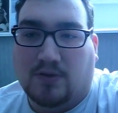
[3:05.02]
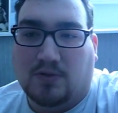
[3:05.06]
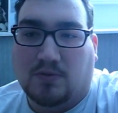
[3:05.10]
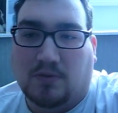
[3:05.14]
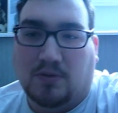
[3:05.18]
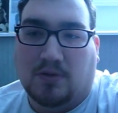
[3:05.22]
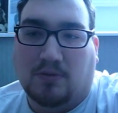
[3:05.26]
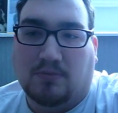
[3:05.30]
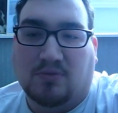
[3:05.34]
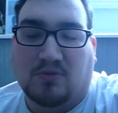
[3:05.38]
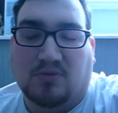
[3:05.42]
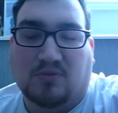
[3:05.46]

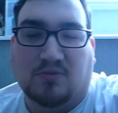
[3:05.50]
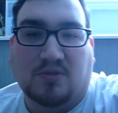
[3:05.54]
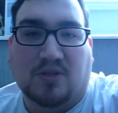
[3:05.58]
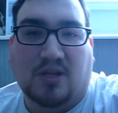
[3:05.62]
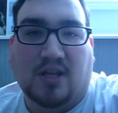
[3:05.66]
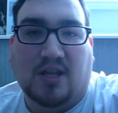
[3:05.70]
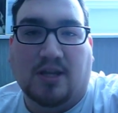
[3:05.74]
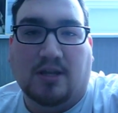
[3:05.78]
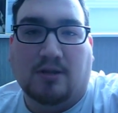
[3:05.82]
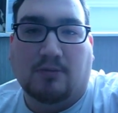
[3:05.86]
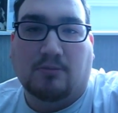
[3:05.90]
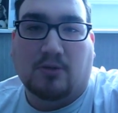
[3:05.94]
one I'm doing
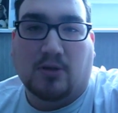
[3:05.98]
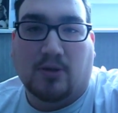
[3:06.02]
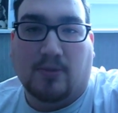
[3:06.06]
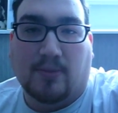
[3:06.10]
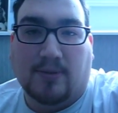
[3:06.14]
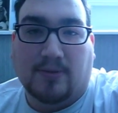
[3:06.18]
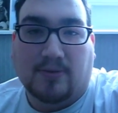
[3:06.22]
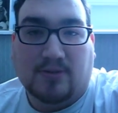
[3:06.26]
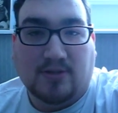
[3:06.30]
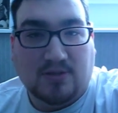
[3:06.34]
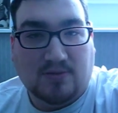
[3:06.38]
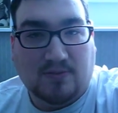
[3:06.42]
today will come
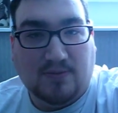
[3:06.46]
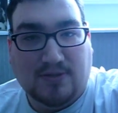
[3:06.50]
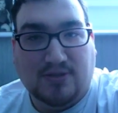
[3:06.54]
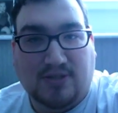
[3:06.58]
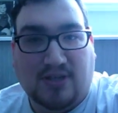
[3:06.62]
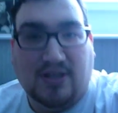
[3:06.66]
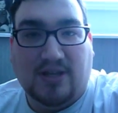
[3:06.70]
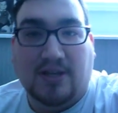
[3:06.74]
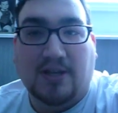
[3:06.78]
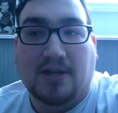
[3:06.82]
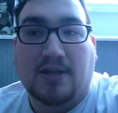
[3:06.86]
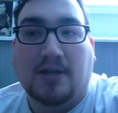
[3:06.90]
out this
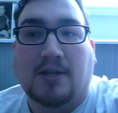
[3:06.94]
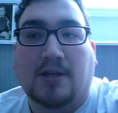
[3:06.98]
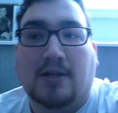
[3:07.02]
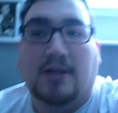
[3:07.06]
Wednesday,